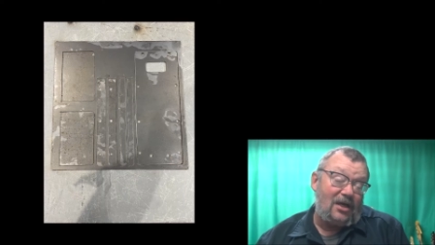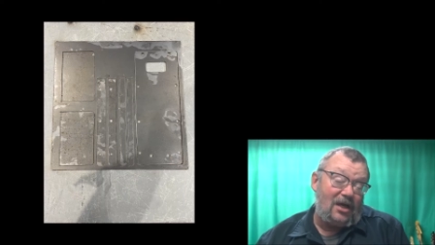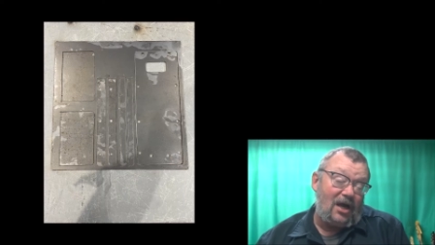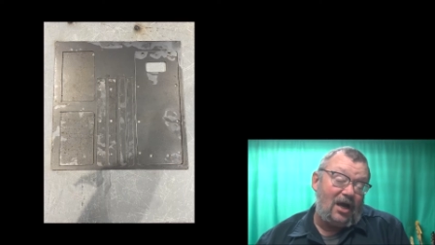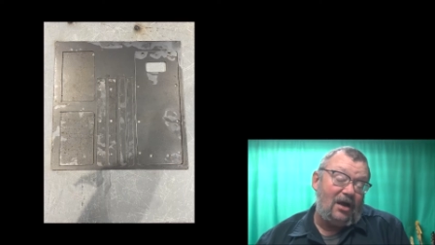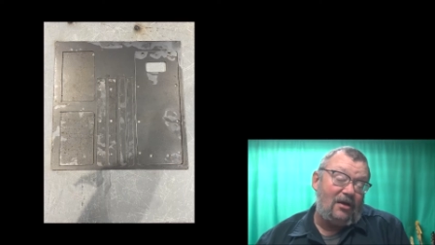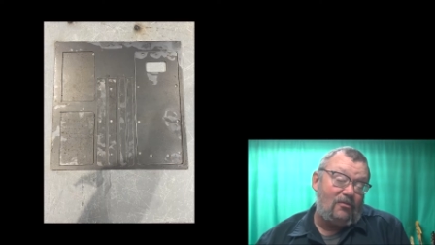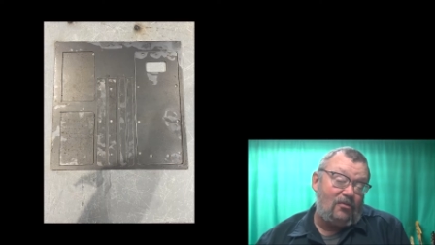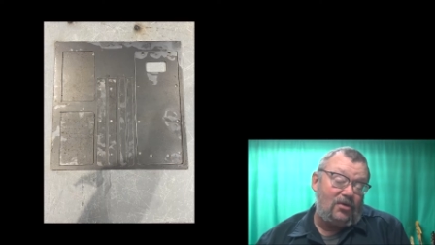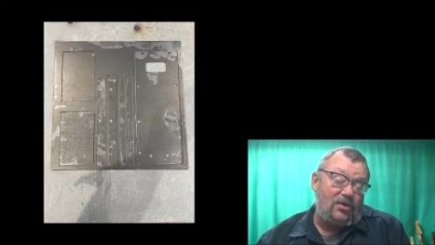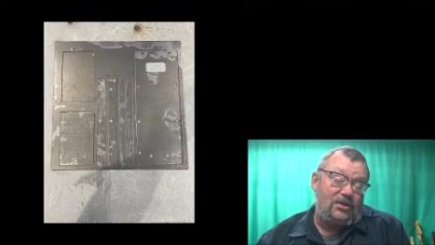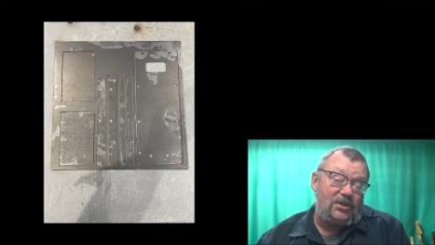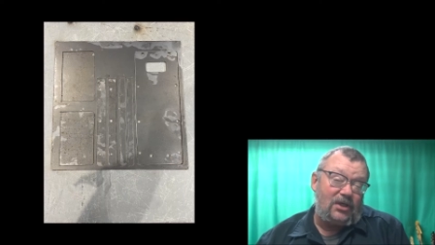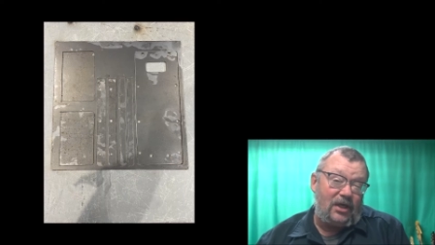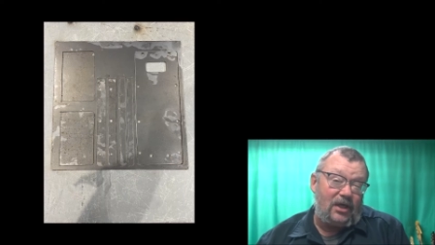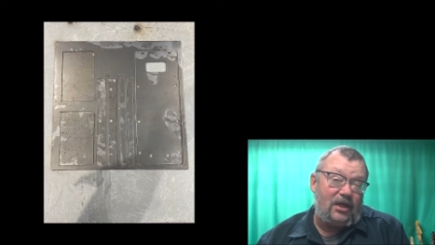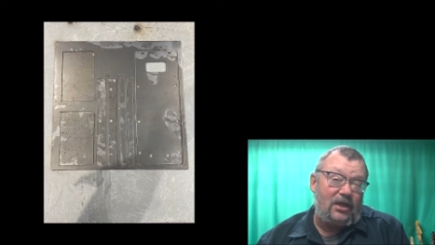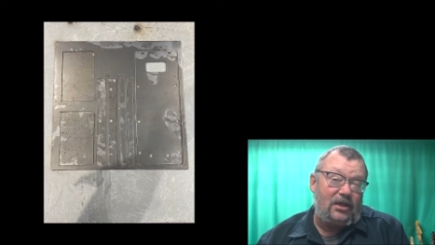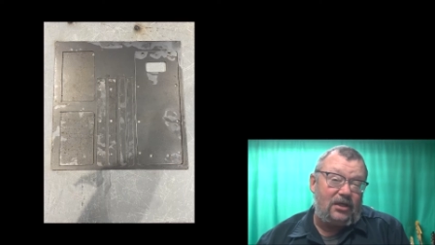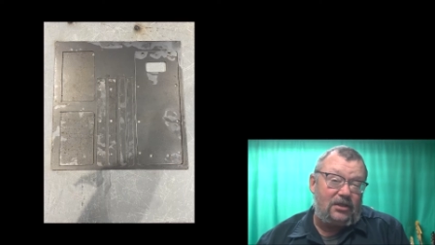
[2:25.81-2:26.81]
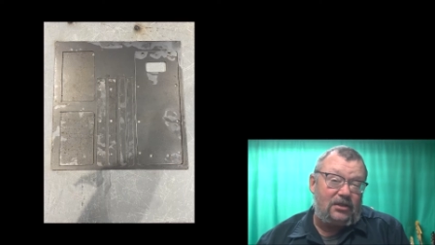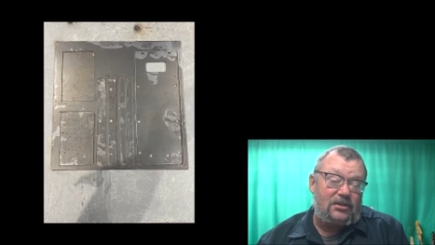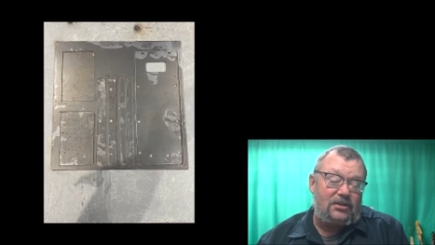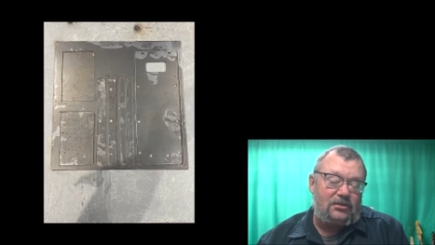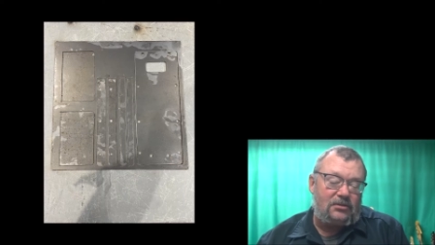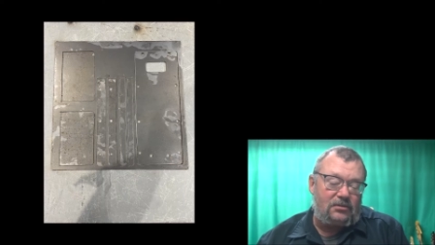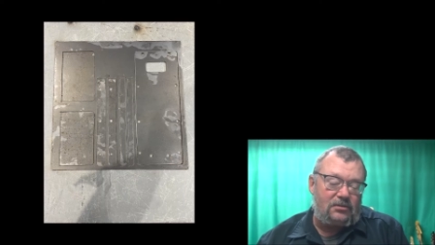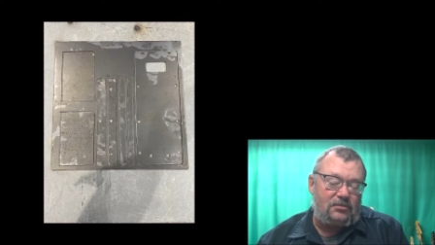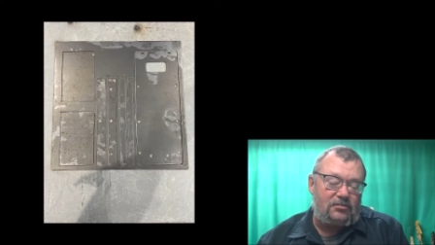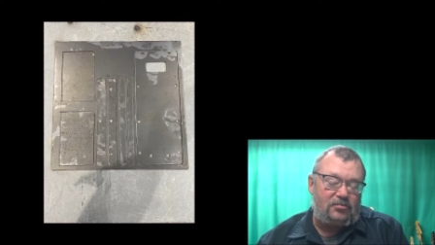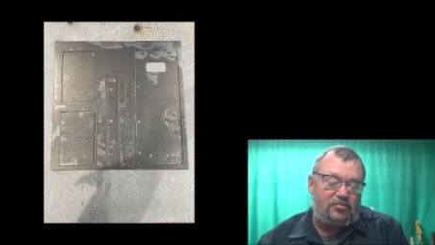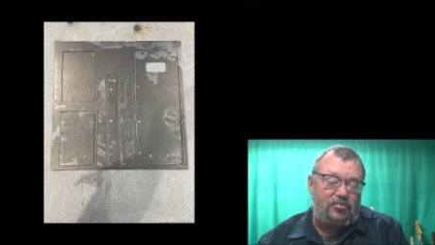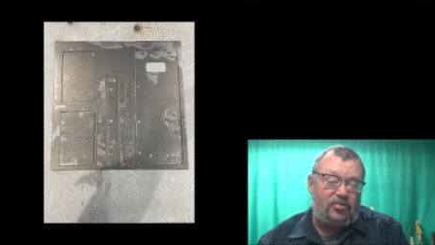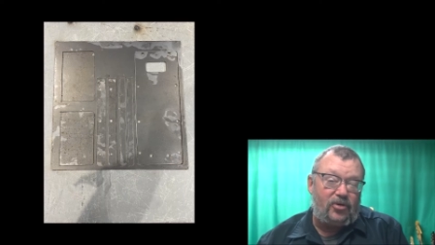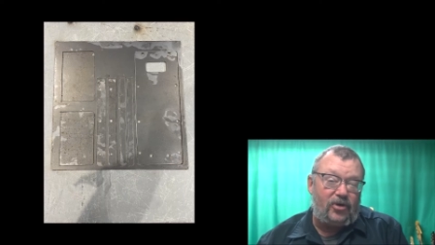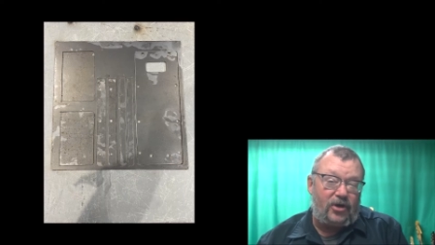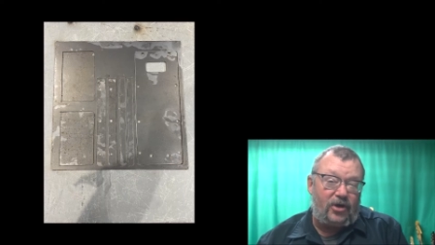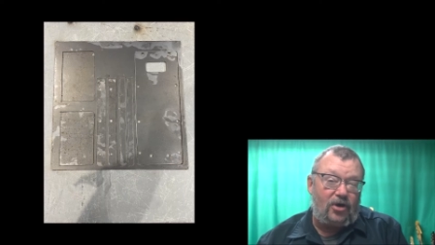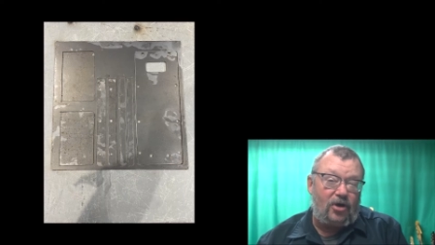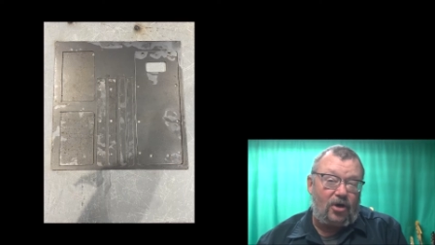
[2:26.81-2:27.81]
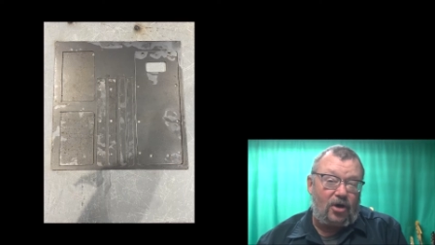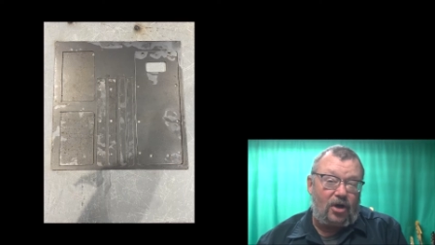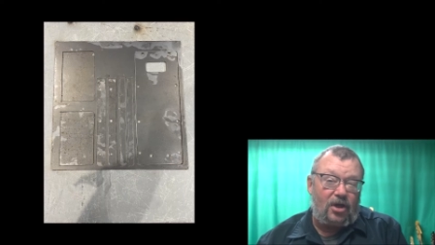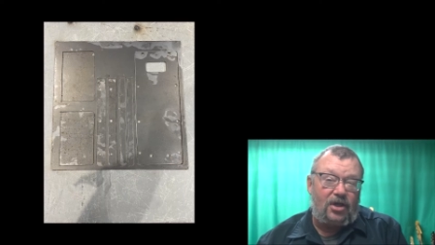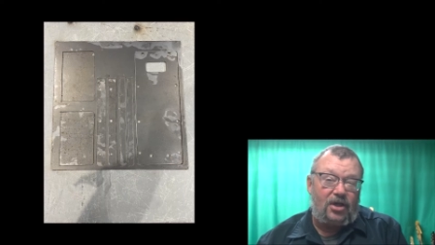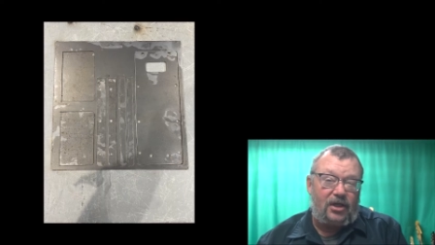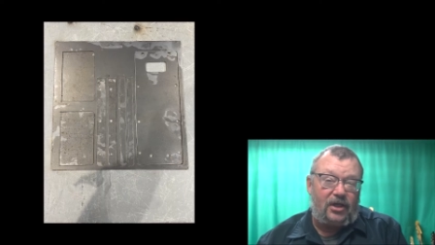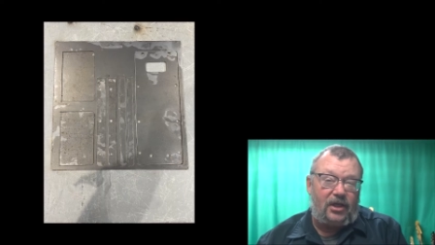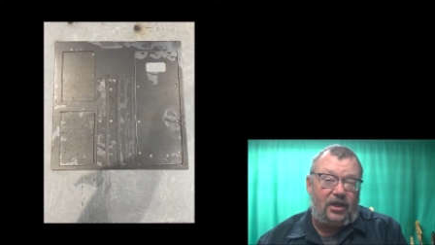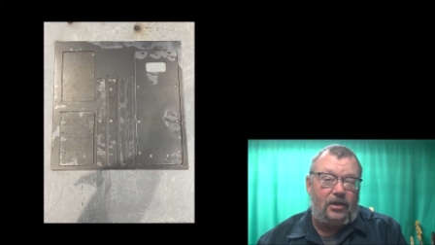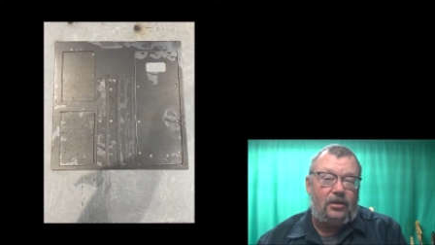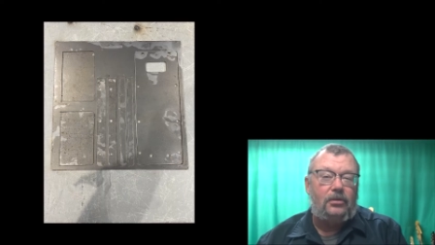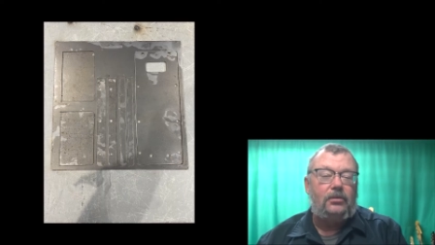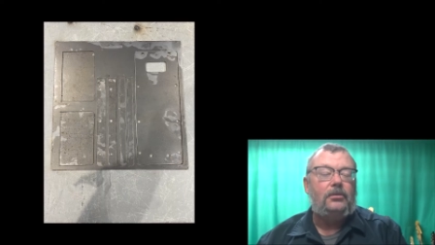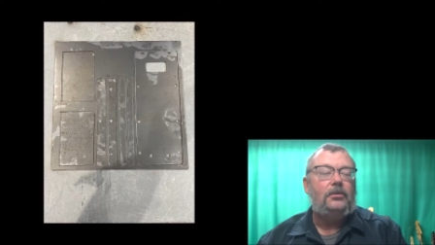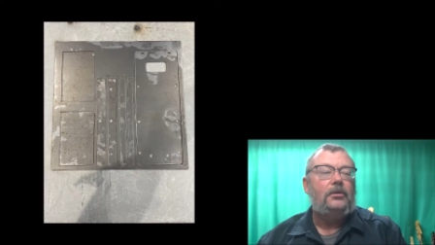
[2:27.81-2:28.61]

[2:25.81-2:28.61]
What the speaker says: I will say it is pretty darn clean.